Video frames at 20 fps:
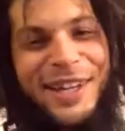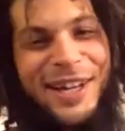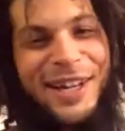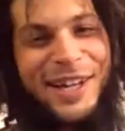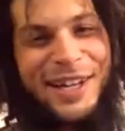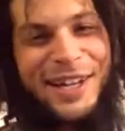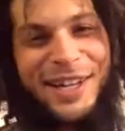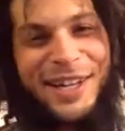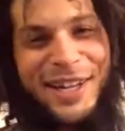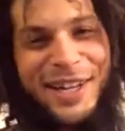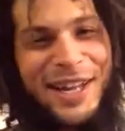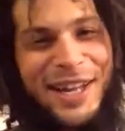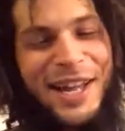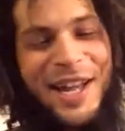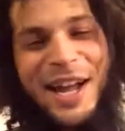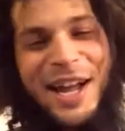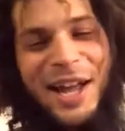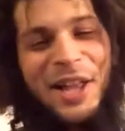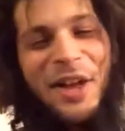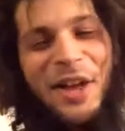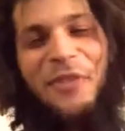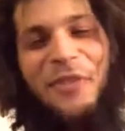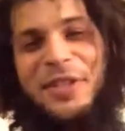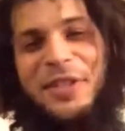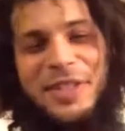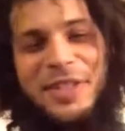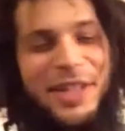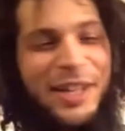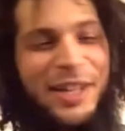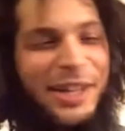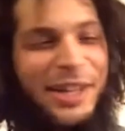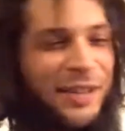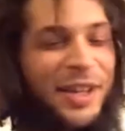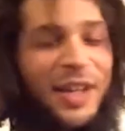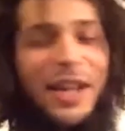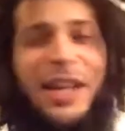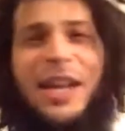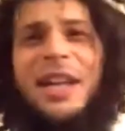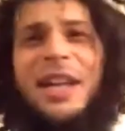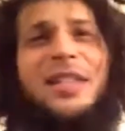I love this thing. It's still my
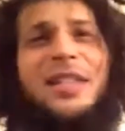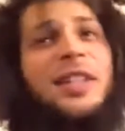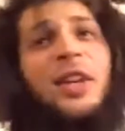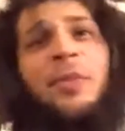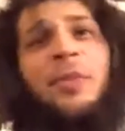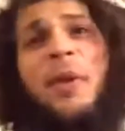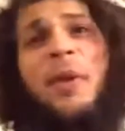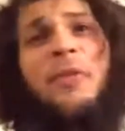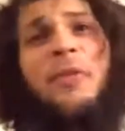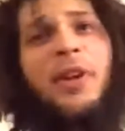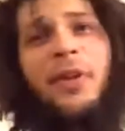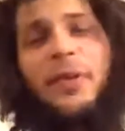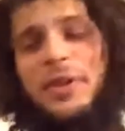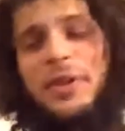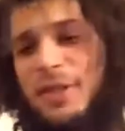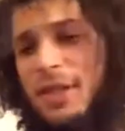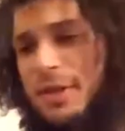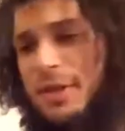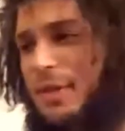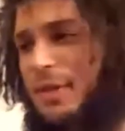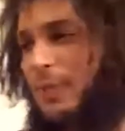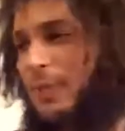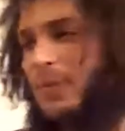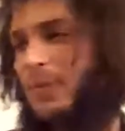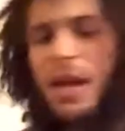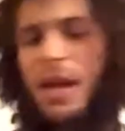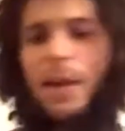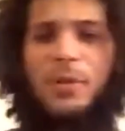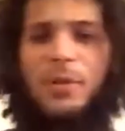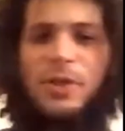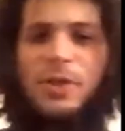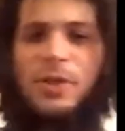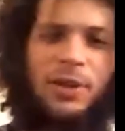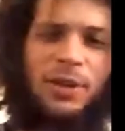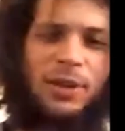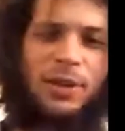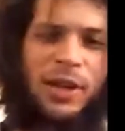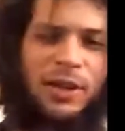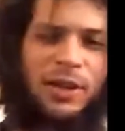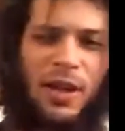favorite system. Absolutely, it never
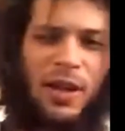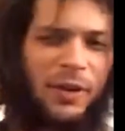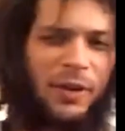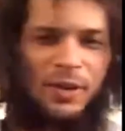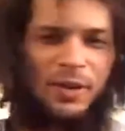gets old.